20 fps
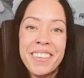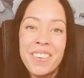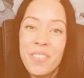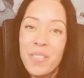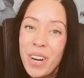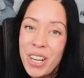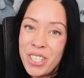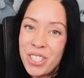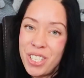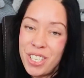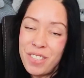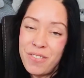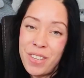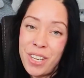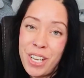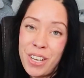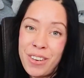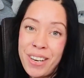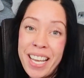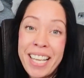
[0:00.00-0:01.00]
Watch this
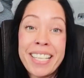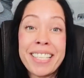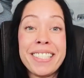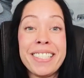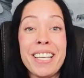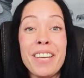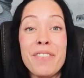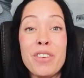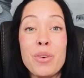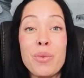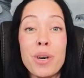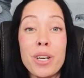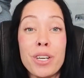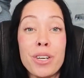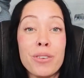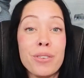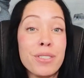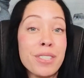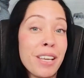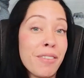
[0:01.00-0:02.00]
video next if you want to
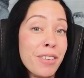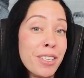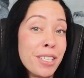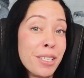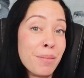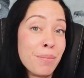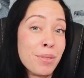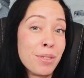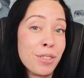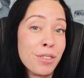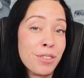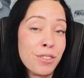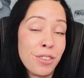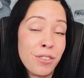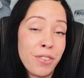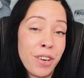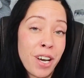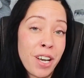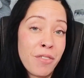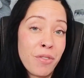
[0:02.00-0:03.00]
know 7 tips to
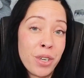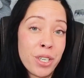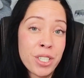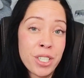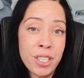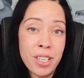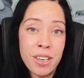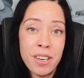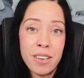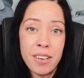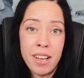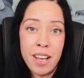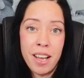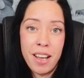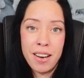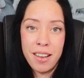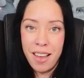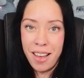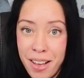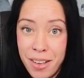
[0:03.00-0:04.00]
survive winter,
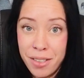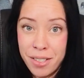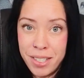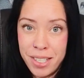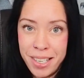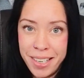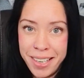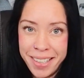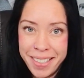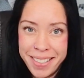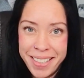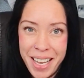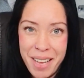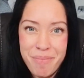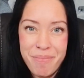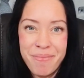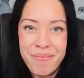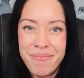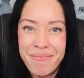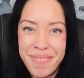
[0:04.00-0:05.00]
and I'll see you next time.
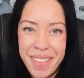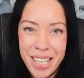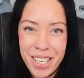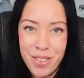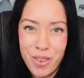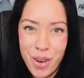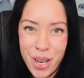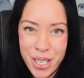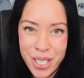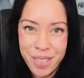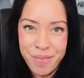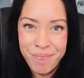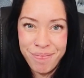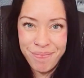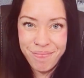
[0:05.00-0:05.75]
Thanks for watching.